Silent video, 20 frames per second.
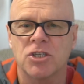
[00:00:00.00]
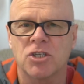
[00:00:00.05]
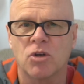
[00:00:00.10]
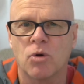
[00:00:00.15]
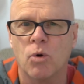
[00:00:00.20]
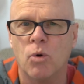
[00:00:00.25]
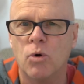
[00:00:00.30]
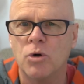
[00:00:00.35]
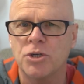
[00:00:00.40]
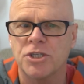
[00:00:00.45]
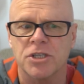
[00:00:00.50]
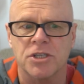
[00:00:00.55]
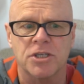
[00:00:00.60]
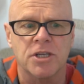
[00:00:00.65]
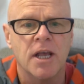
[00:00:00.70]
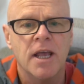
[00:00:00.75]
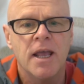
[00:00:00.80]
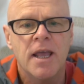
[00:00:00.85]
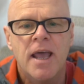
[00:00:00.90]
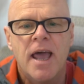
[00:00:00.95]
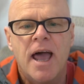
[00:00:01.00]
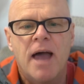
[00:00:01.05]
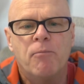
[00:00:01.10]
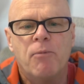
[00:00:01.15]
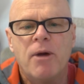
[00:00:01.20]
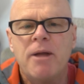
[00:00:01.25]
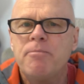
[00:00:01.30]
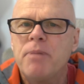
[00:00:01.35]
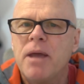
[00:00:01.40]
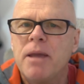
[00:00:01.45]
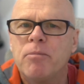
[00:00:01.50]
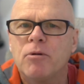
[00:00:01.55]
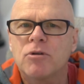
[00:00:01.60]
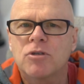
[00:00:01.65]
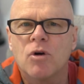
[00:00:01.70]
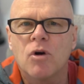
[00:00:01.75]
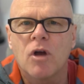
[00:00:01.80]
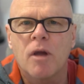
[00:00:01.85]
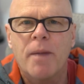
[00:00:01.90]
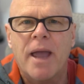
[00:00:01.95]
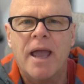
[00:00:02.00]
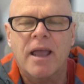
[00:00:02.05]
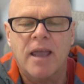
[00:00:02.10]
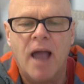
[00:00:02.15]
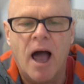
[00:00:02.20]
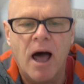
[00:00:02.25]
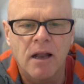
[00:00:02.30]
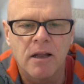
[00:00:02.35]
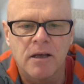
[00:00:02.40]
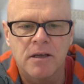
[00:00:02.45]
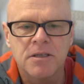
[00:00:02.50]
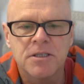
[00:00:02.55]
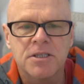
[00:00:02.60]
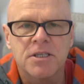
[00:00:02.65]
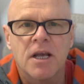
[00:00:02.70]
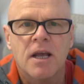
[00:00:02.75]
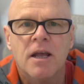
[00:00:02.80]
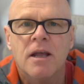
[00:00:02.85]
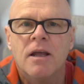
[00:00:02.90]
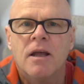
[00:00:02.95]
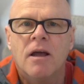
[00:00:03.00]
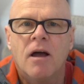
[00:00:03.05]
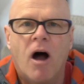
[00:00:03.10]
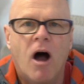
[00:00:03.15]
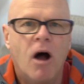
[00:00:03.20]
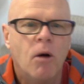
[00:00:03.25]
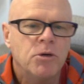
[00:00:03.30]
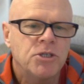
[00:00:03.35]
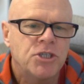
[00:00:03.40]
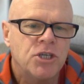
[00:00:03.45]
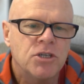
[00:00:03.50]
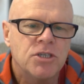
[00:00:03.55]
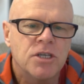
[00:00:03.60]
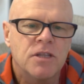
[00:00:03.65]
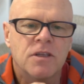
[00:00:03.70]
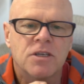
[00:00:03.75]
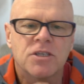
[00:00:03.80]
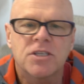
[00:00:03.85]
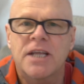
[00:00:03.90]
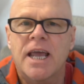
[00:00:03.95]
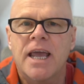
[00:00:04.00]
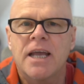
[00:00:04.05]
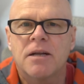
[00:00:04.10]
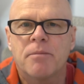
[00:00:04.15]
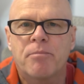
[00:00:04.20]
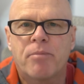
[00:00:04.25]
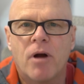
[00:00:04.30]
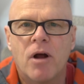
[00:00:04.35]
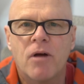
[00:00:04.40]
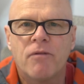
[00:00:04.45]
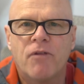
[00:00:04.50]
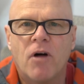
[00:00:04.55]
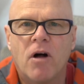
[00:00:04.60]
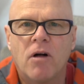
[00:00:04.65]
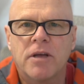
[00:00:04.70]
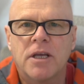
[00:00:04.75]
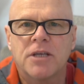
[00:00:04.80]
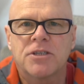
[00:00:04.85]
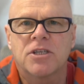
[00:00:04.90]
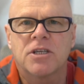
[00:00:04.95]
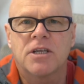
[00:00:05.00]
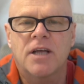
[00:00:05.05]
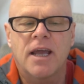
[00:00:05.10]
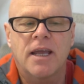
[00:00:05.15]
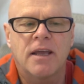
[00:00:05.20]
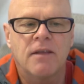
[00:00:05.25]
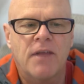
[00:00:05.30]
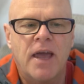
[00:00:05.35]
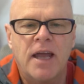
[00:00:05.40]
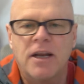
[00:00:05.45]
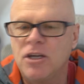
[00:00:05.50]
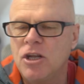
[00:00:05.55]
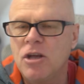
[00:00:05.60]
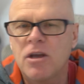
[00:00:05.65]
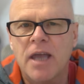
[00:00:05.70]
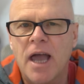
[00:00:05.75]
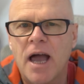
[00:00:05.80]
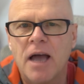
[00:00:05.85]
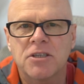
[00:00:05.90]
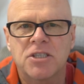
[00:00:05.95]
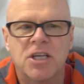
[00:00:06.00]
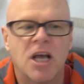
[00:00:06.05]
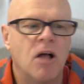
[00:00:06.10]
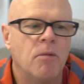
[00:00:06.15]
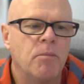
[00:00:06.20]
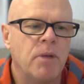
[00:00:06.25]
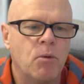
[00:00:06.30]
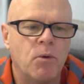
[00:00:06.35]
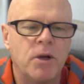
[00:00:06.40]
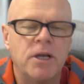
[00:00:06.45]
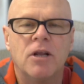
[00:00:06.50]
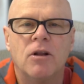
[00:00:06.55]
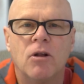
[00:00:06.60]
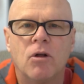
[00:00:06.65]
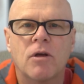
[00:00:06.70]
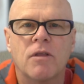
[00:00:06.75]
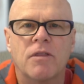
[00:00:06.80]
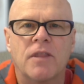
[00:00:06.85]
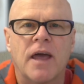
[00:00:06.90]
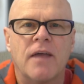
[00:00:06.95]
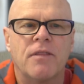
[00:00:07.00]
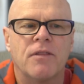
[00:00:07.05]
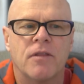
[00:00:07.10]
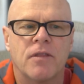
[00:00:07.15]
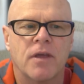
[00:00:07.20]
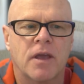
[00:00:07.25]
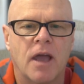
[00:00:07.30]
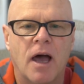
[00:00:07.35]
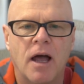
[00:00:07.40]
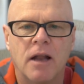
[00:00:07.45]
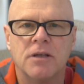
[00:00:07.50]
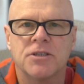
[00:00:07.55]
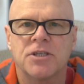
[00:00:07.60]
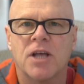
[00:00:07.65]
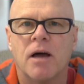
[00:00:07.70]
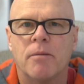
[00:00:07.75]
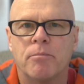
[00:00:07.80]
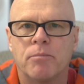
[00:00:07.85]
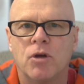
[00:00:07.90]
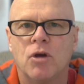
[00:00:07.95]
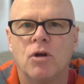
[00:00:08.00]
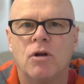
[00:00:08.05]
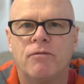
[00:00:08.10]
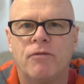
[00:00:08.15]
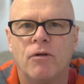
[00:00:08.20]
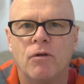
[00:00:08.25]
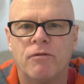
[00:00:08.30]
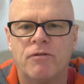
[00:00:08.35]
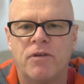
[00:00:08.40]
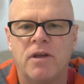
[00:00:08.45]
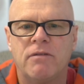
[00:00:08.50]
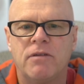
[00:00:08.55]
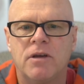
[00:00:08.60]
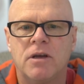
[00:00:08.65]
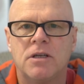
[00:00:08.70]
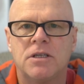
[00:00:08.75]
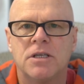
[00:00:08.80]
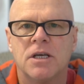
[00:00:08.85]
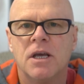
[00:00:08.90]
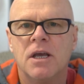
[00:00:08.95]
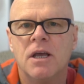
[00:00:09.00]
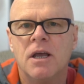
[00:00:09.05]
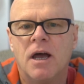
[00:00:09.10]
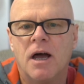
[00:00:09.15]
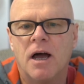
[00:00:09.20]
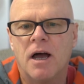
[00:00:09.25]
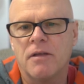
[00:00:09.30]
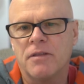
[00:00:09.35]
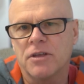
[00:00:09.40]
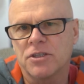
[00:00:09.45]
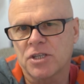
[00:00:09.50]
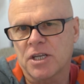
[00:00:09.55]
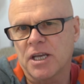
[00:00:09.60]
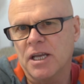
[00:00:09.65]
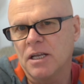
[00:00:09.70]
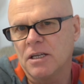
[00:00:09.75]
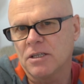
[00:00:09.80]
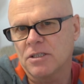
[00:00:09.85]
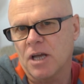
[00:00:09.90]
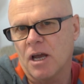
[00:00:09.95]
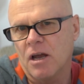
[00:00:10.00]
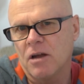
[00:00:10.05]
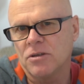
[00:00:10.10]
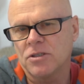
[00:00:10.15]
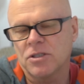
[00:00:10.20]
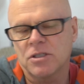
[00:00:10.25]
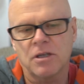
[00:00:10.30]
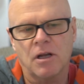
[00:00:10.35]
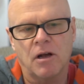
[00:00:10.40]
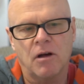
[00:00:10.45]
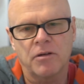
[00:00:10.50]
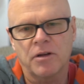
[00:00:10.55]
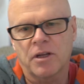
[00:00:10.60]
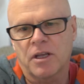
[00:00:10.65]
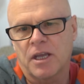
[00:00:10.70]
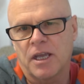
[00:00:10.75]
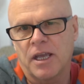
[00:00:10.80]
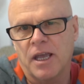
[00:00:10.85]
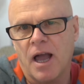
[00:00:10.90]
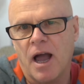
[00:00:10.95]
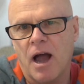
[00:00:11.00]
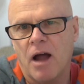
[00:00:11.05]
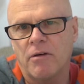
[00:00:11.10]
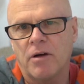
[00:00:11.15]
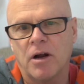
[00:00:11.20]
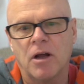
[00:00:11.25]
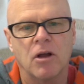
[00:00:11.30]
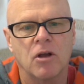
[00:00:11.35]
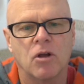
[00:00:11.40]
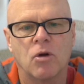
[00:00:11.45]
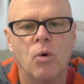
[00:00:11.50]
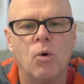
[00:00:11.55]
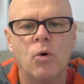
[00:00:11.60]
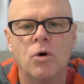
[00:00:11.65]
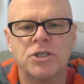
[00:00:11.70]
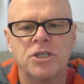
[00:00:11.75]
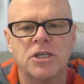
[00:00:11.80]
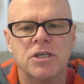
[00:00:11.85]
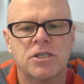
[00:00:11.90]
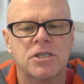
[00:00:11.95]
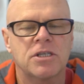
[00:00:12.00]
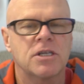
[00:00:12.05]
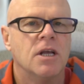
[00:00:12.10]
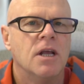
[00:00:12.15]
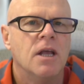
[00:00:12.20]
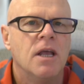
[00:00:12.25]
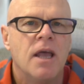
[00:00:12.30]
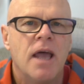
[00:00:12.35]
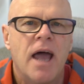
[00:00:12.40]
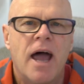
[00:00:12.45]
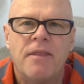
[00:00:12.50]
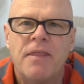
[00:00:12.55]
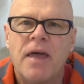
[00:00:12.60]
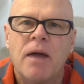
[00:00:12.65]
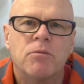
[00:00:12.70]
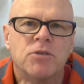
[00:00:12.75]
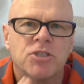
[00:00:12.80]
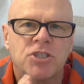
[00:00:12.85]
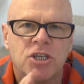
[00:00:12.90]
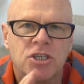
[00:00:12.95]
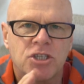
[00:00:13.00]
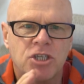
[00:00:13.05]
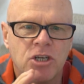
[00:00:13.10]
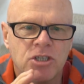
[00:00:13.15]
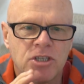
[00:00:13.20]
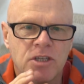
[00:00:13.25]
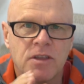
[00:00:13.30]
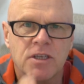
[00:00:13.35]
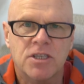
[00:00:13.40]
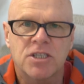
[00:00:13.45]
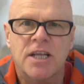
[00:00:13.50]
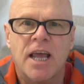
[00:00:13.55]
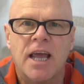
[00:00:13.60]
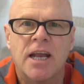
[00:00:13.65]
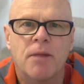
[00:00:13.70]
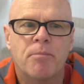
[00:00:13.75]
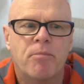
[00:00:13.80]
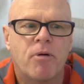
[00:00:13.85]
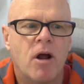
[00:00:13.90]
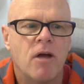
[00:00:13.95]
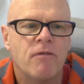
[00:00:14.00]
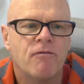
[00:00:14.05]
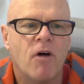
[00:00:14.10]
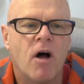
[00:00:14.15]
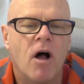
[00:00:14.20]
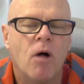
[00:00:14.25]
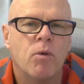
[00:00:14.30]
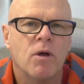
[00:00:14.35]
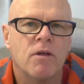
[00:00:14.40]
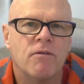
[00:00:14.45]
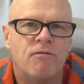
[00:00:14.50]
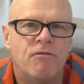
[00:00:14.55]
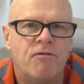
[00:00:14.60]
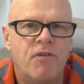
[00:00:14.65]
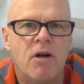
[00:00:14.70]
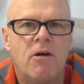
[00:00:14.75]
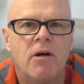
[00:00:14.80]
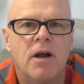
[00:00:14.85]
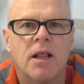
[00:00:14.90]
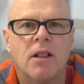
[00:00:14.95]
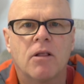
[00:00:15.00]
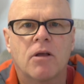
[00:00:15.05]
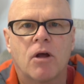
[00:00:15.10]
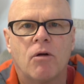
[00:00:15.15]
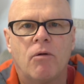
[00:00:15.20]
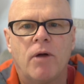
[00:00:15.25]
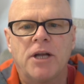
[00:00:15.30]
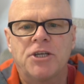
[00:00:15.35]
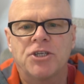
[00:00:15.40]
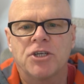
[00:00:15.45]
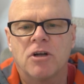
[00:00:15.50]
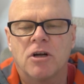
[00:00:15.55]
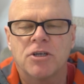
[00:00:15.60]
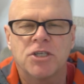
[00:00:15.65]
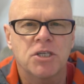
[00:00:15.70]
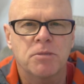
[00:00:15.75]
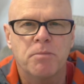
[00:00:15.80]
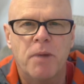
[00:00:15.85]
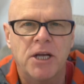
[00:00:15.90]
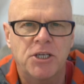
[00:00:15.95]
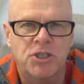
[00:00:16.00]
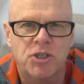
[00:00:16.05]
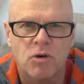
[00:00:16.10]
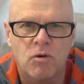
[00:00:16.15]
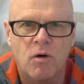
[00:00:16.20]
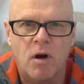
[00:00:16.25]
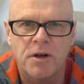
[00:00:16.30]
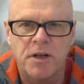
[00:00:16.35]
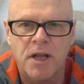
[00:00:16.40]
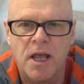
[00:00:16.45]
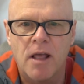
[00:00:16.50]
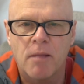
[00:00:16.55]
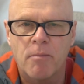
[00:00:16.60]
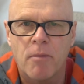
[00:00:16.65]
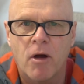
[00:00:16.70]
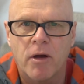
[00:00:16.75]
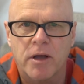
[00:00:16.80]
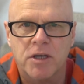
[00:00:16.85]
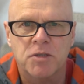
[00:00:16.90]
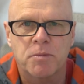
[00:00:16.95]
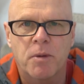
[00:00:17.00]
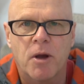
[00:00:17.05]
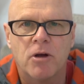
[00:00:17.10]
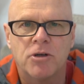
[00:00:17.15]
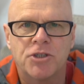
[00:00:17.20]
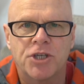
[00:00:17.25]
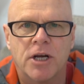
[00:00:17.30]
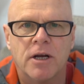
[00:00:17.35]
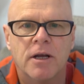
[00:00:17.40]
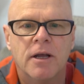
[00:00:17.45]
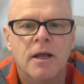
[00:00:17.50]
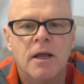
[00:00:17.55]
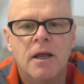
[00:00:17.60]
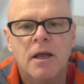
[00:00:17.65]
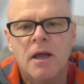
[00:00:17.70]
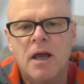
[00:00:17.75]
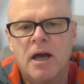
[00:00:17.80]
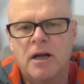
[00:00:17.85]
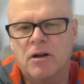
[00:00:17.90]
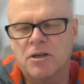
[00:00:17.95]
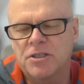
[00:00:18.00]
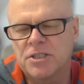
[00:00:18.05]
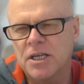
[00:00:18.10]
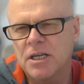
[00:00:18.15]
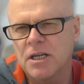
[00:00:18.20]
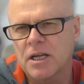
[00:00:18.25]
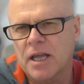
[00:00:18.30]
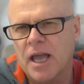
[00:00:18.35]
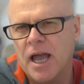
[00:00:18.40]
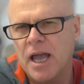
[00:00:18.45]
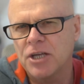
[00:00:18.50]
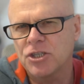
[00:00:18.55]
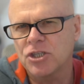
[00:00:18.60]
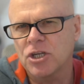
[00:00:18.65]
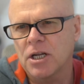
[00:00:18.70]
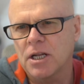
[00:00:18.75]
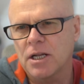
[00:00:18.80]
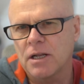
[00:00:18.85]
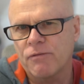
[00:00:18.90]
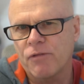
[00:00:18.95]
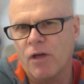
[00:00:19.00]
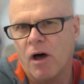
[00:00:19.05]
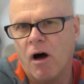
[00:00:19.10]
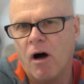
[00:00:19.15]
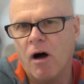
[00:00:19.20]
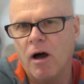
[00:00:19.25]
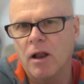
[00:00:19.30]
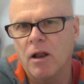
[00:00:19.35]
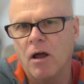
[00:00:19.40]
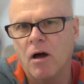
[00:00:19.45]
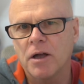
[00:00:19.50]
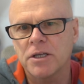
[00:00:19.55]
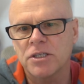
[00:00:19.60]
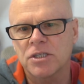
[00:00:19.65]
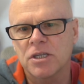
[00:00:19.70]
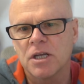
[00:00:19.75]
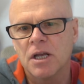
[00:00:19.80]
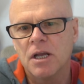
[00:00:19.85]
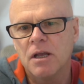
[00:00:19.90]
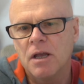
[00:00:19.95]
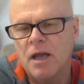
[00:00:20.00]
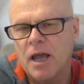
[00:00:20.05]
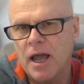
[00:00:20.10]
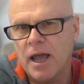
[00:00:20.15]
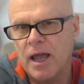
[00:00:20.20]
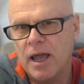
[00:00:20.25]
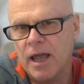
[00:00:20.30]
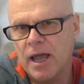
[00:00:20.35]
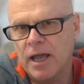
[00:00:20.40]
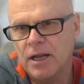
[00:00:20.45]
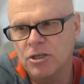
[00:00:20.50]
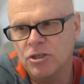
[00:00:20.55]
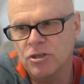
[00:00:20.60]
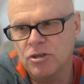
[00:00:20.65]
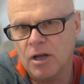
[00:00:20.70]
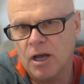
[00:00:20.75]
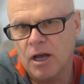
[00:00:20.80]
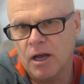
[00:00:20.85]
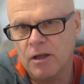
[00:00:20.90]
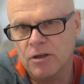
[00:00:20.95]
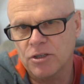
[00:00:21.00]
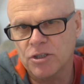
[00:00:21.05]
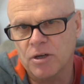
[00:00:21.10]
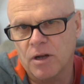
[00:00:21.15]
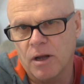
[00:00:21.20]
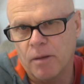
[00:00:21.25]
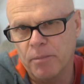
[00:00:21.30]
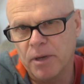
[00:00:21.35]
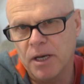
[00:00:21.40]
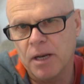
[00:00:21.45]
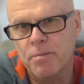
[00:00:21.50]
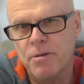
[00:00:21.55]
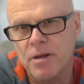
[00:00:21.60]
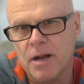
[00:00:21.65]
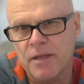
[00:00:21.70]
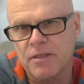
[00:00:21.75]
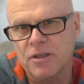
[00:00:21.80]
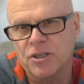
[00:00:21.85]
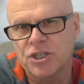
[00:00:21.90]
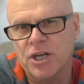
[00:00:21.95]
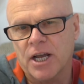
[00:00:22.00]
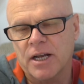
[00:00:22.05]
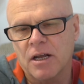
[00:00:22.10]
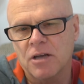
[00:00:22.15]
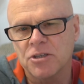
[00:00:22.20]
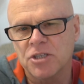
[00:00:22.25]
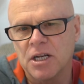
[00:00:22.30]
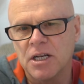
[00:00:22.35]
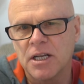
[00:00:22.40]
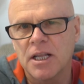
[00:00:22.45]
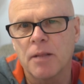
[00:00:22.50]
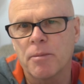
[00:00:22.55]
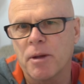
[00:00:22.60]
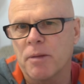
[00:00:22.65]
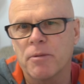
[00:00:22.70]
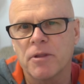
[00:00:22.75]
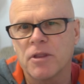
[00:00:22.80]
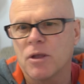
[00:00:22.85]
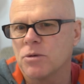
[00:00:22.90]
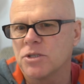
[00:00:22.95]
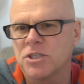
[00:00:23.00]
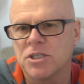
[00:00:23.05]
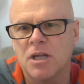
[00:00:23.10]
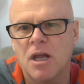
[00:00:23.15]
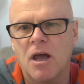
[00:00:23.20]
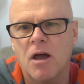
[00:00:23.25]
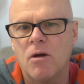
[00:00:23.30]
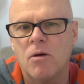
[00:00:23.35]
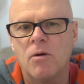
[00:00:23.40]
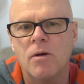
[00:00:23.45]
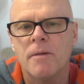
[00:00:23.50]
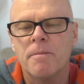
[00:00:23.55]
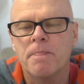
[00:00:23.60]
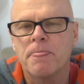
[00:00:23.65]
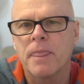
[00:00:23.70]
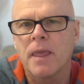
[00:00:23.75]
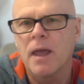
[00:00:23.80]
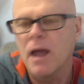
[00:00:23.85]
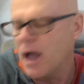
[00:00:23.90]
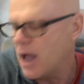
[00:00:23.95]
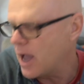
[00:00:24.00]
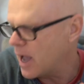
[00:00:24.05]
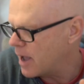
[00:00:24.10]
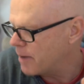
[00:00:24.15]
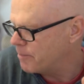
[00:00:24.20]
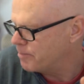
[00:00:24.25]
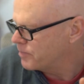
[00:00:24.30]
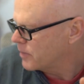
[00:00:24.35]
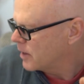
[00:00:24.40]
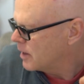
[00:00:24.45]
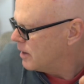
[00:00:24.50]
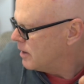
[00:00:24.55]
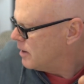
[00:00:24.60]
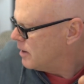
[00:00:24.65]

just gorgeous. And when people talk about colors, I was using the standard profile yesterday and that, and you can't tell me when you look at that that the colors aren't beautiful, vivid. Uh, the skin tones on Kiara are gorgeous. And that was just using the standard profile with very little correction. I just made sure I nailed my exposure. And I did occasionally lift the highlights and, and uh, manipulate the shadows a little bit, but there was no... Um,